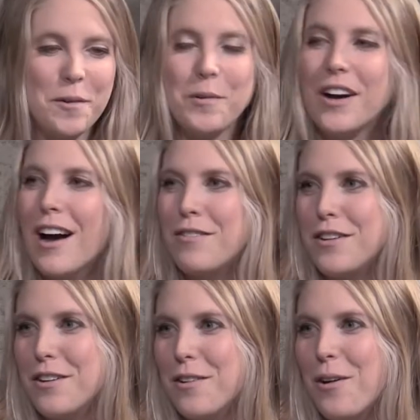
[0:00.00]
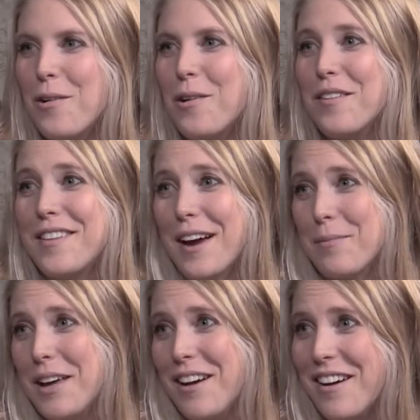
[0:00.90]
We will have to do a whole
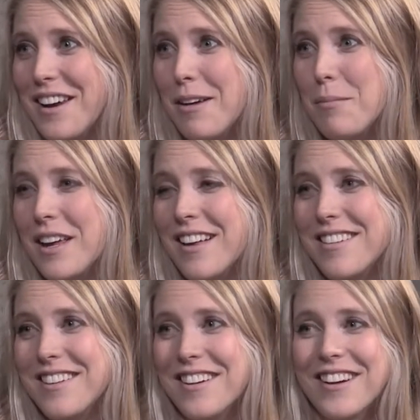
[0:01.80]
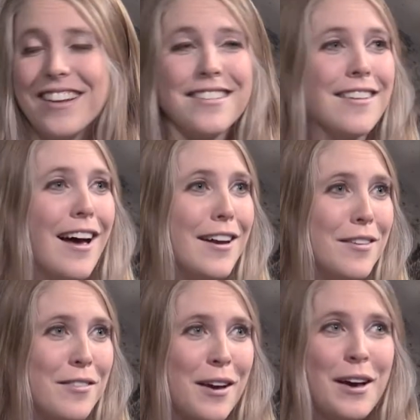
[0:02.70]
segment on it because there is a lot
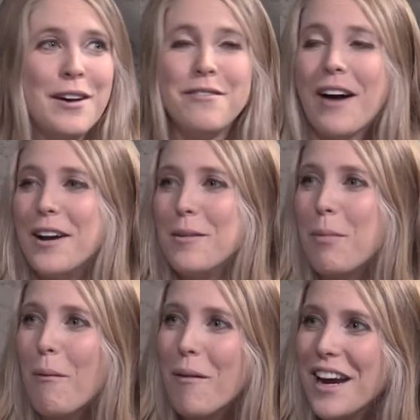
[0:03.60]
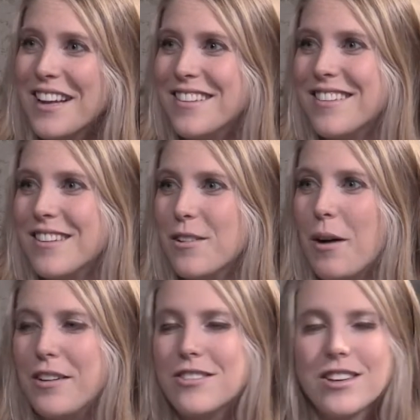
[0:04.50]
of finer points and
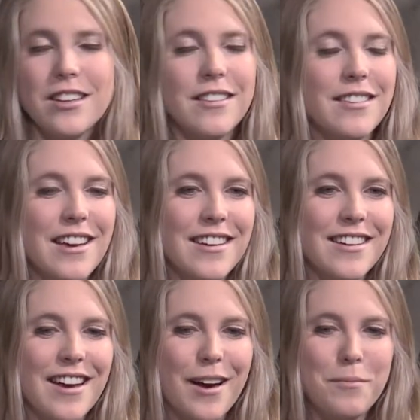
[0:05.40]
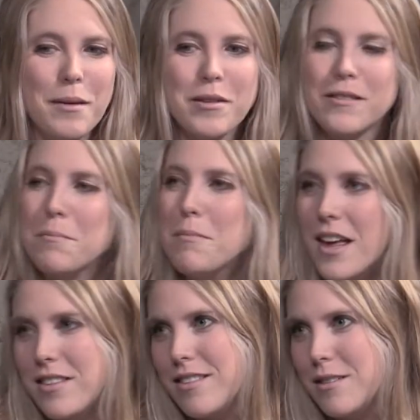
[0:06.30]
questions and um, maybe some
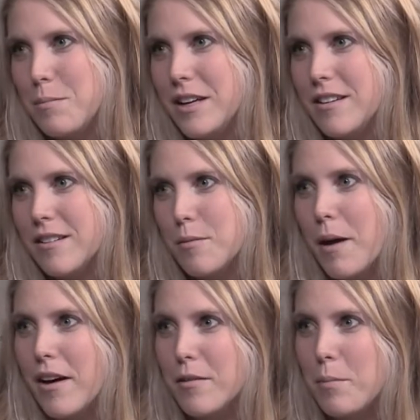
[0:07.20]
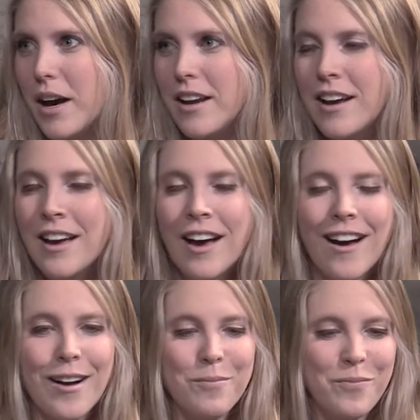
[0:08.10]
myths to be dispelled. But,
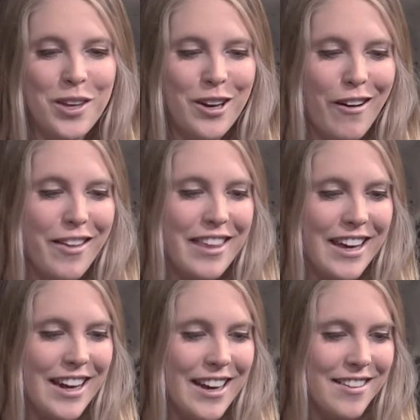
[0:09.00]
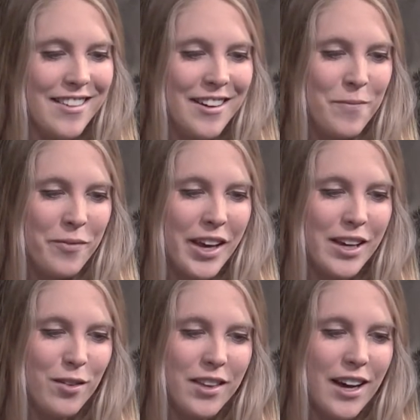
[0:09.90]
um, you know, I think it is,
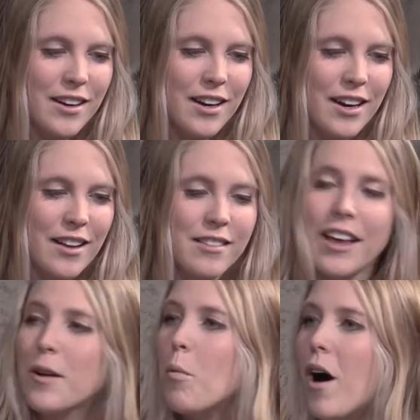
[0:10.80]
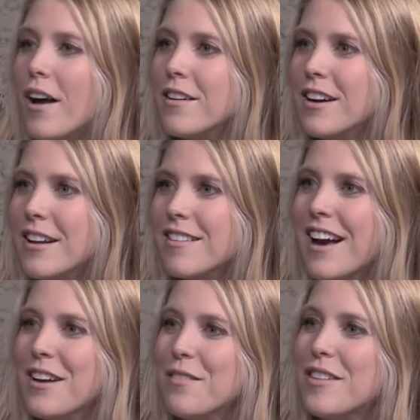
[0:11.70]
like you said, it, it is like water and it's
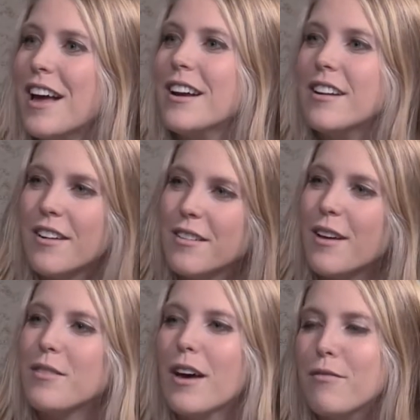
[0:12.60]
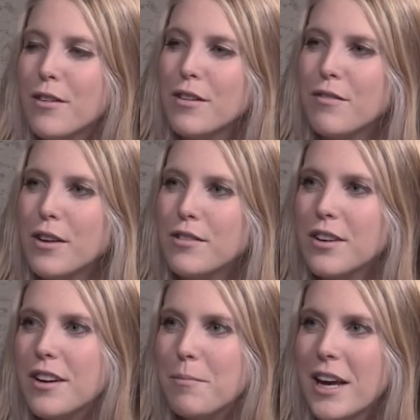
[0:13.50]
kind of setting ourselves up for the
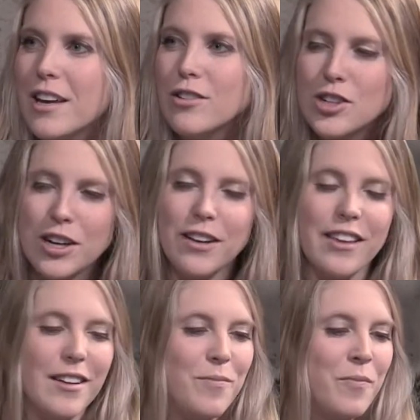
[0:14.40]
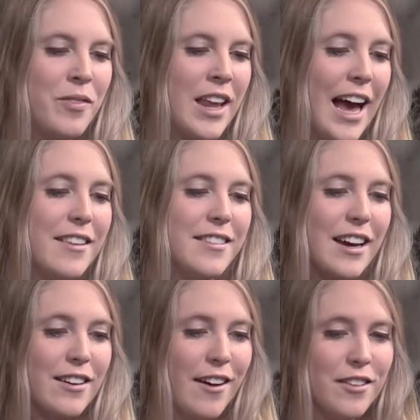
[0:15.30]
future and making sure that as
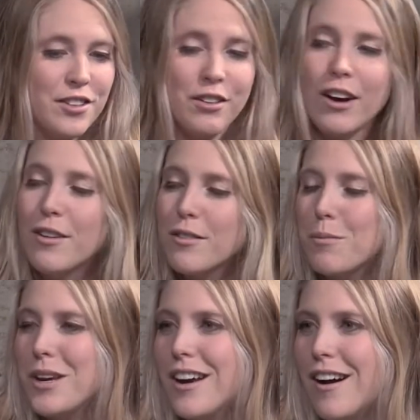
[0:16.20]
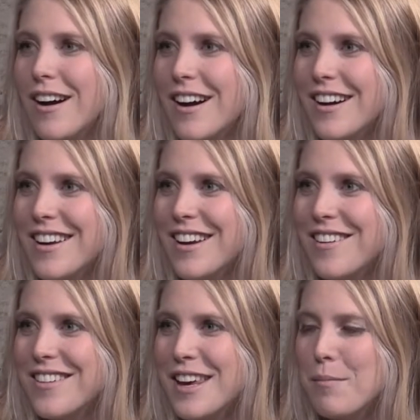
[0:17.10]
technology grows, we are, you
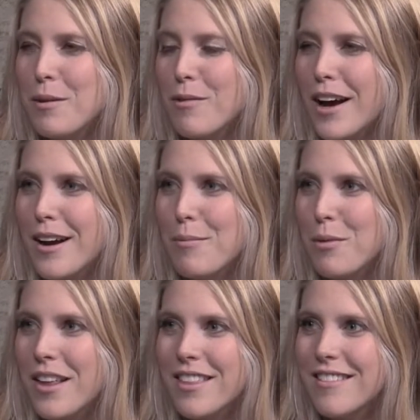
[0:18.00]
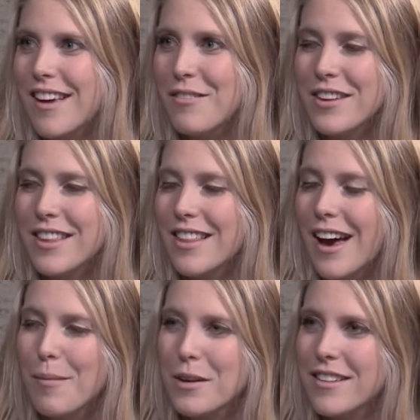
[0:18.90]
know, keeping right up with everything that
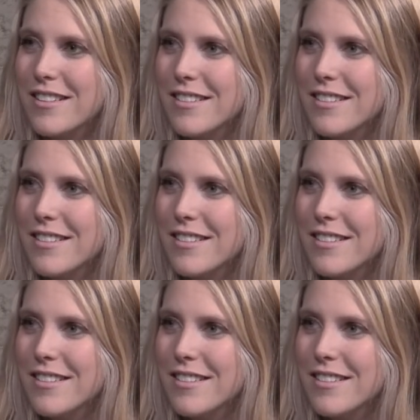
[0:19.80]
happens.